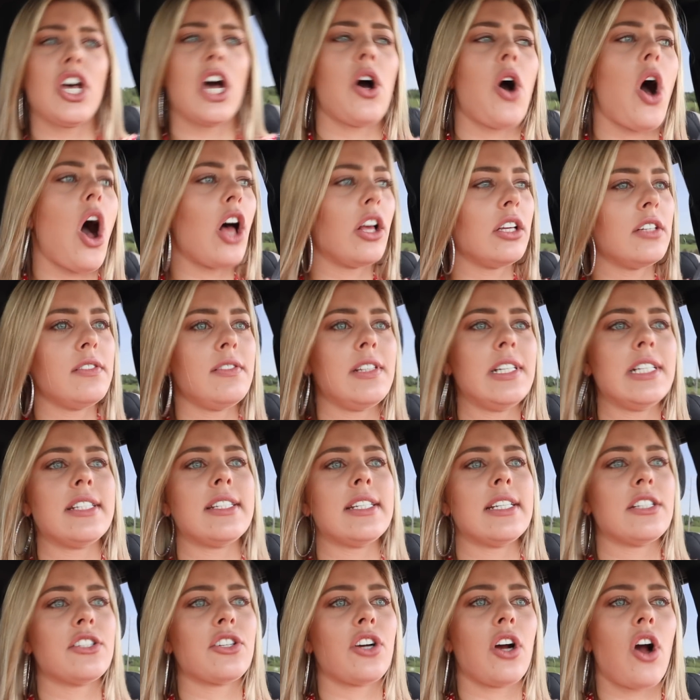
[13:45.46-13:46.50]
So all of these
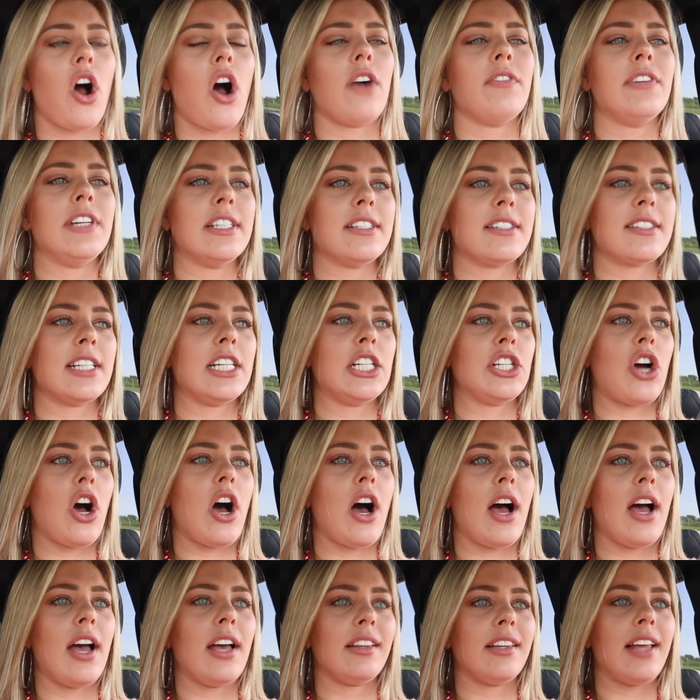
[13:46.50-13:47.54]
things are obviously
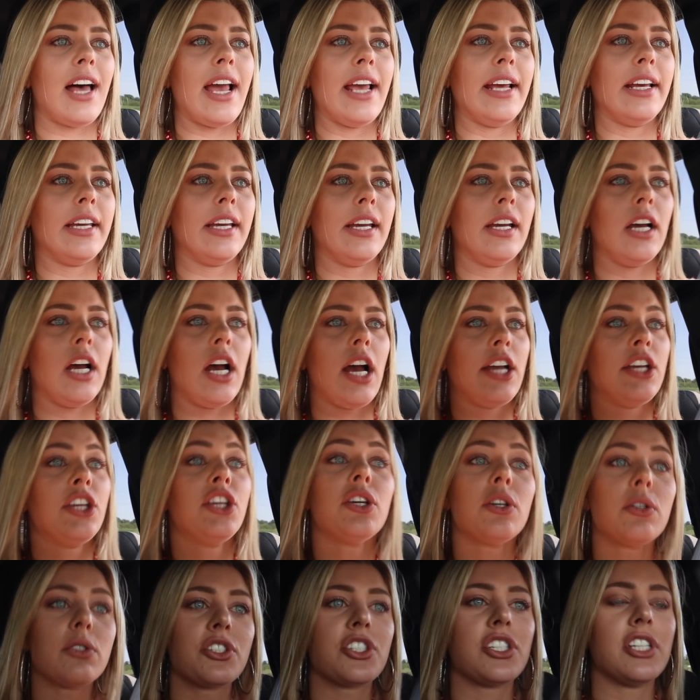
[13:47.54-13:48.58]
not like a
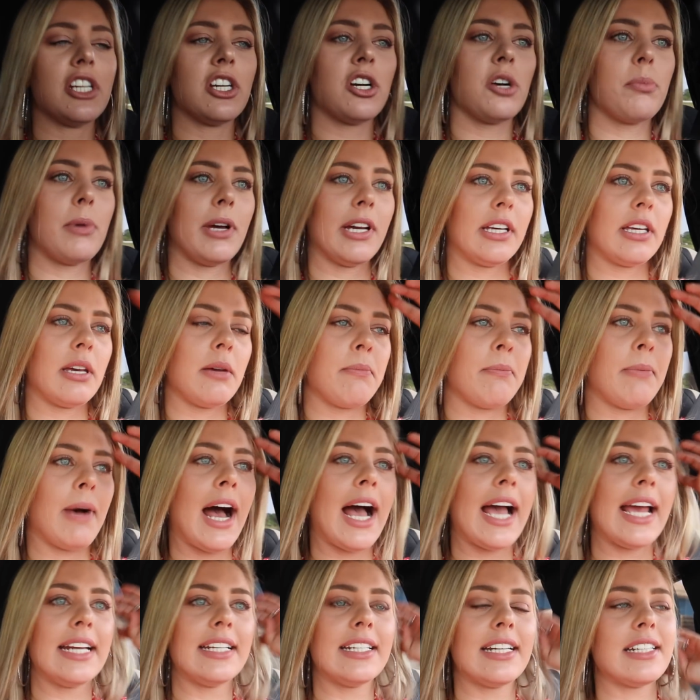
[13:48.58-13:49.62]
huge deal, but
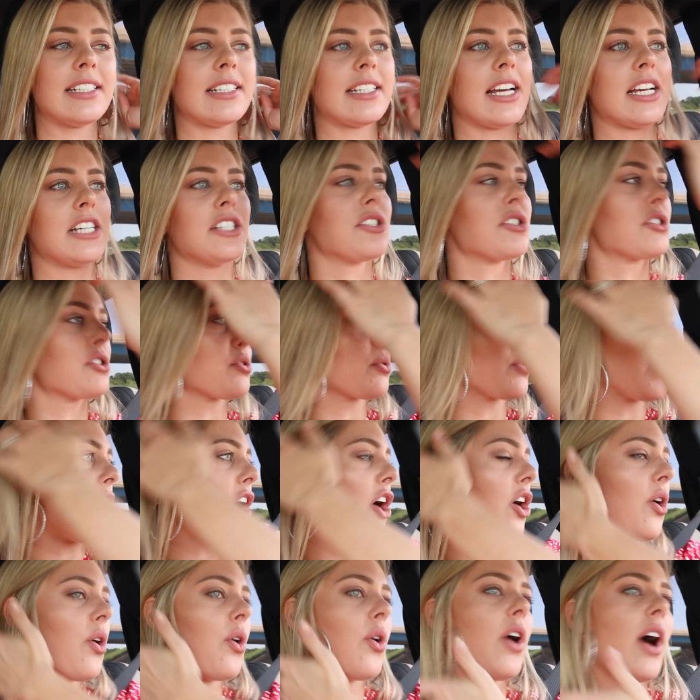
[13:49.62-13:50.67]
combined it does
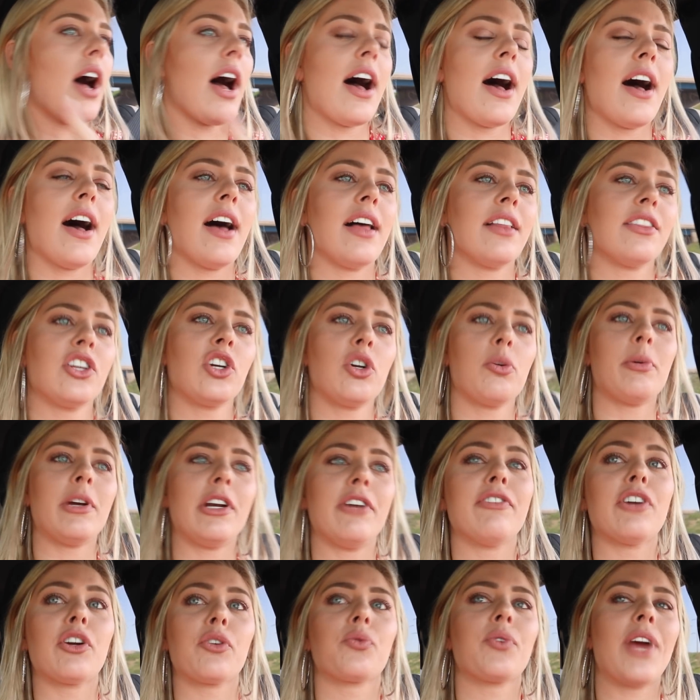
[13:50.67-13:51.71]
throw a little
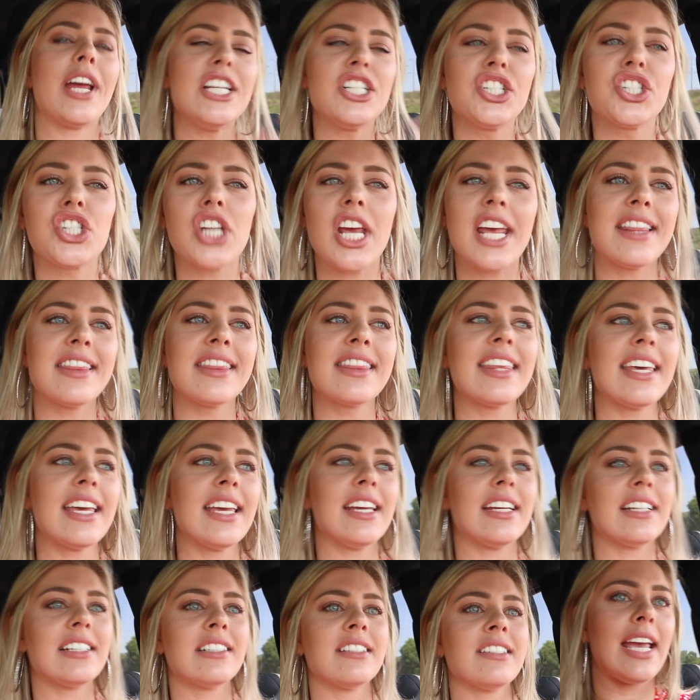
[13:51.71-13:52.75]
bit of a wrench in
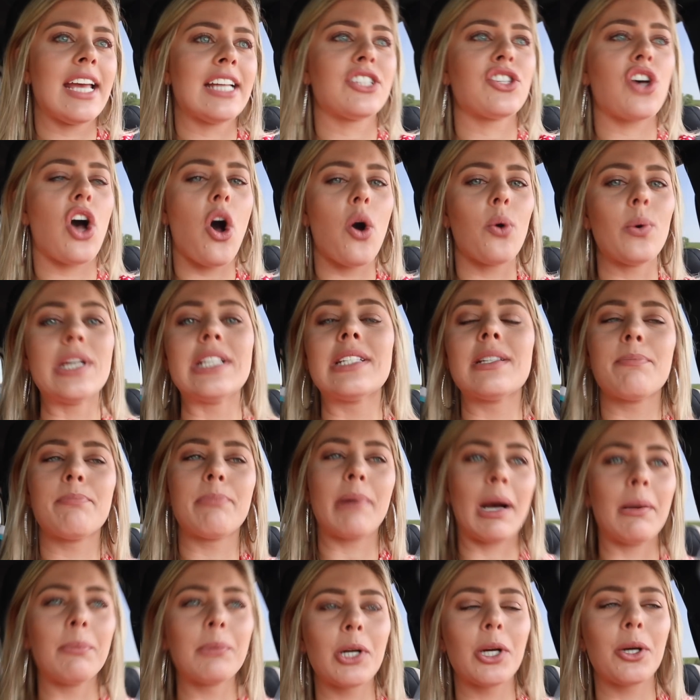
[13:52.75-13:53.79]
things. It's always a
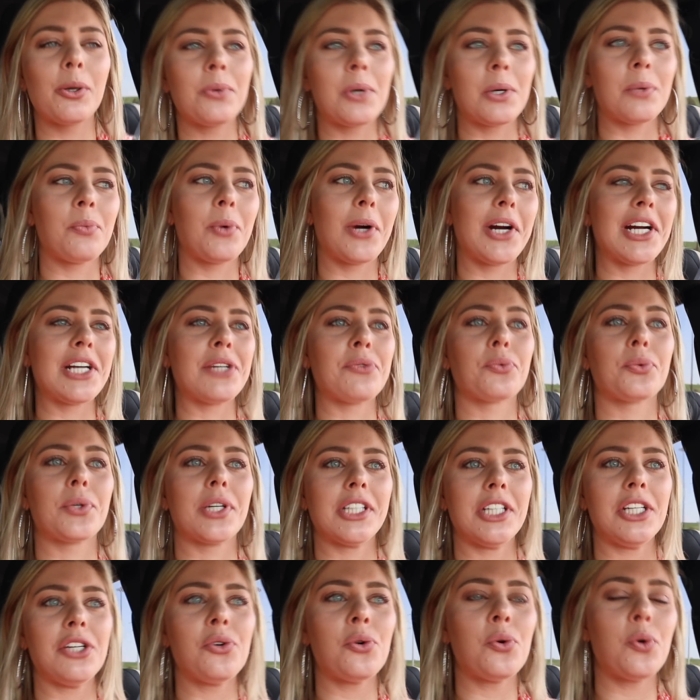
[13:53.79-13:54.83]
bummer when we're in
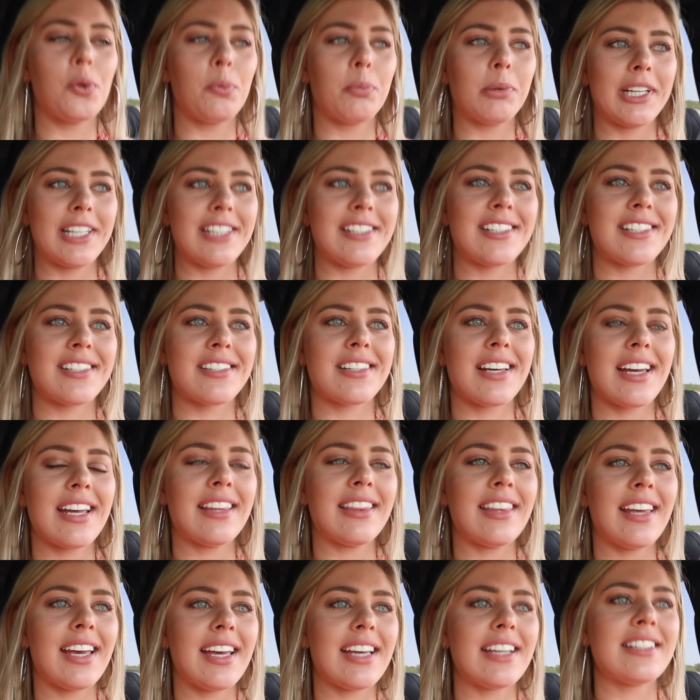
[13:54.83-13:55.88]
really cool places
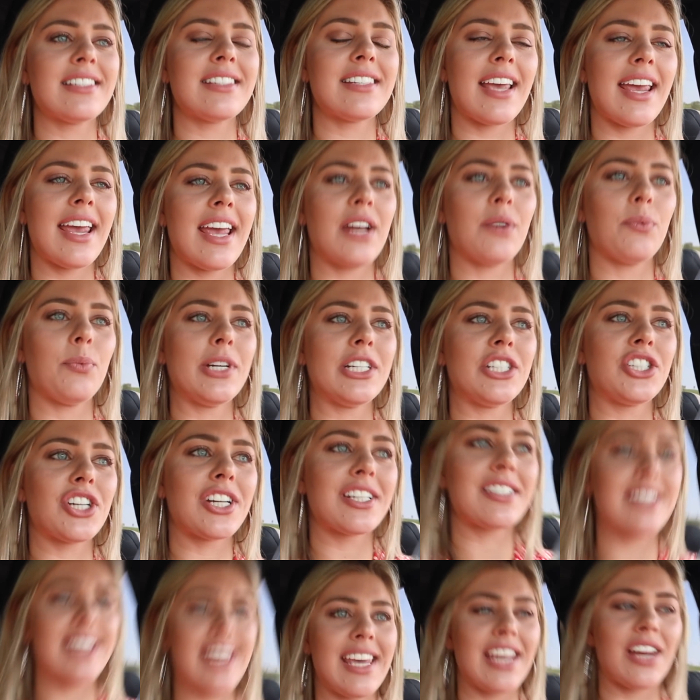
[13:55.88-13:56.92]
like this and we
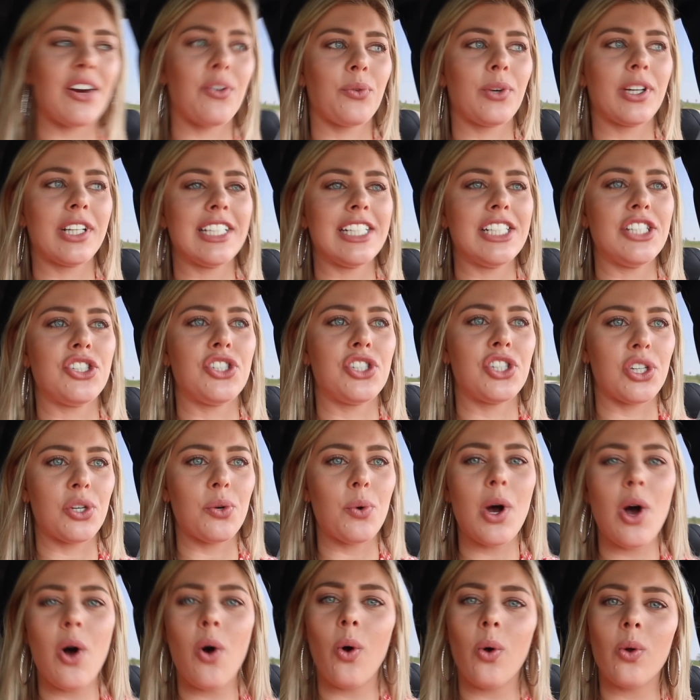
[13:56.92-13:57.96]
just can't really
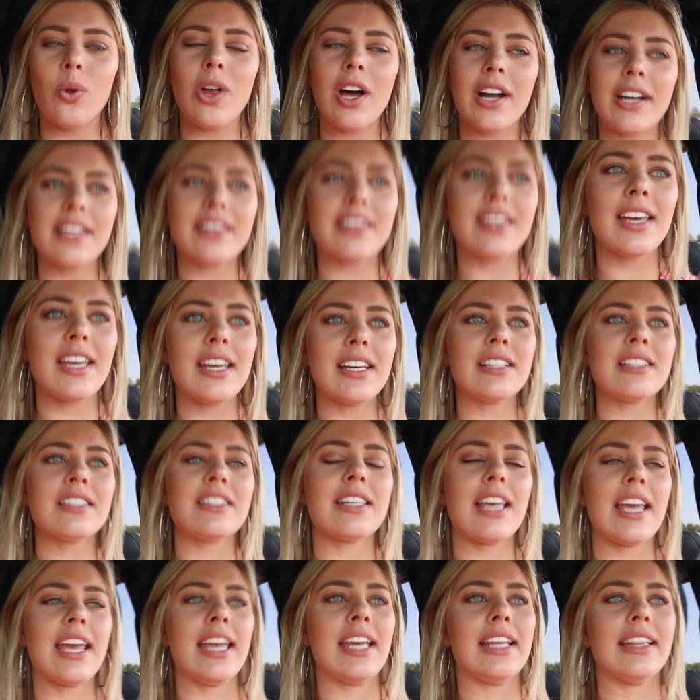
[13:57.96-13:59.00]
do a whole lot of
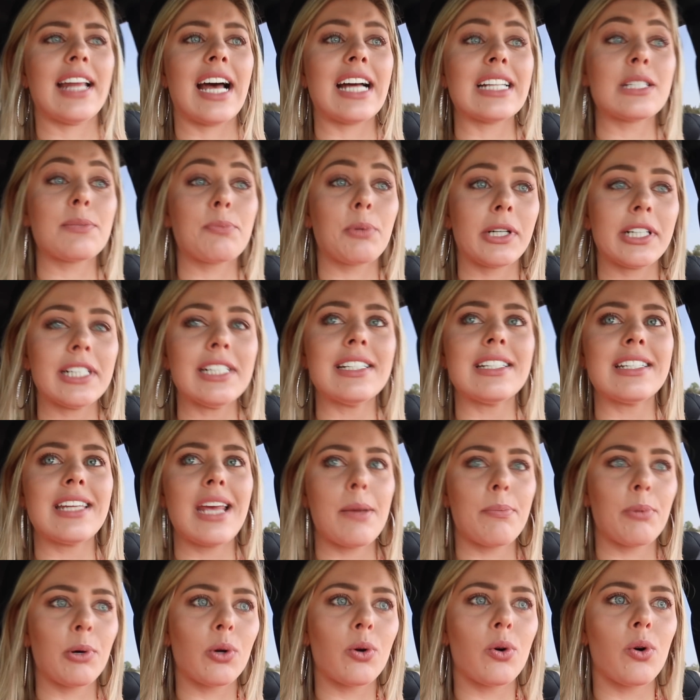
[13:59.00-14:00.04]
things, and that's pretty
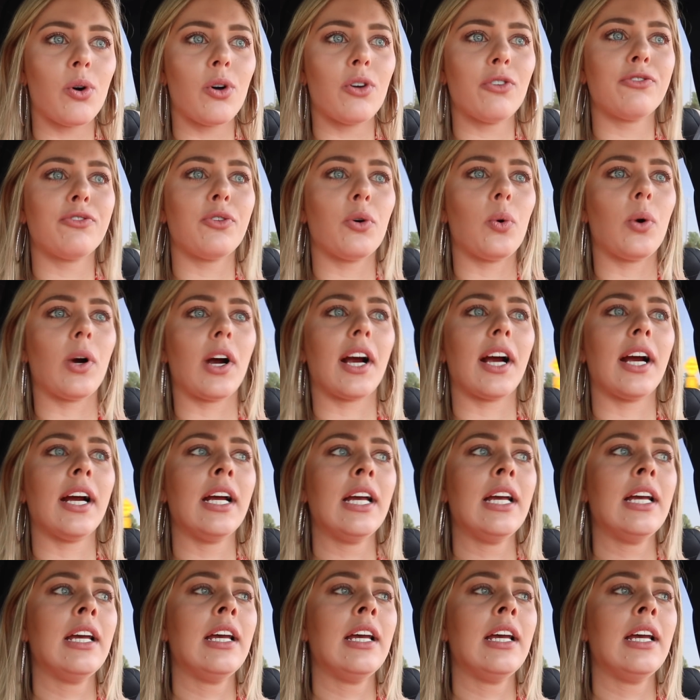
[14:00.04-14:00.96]
typical for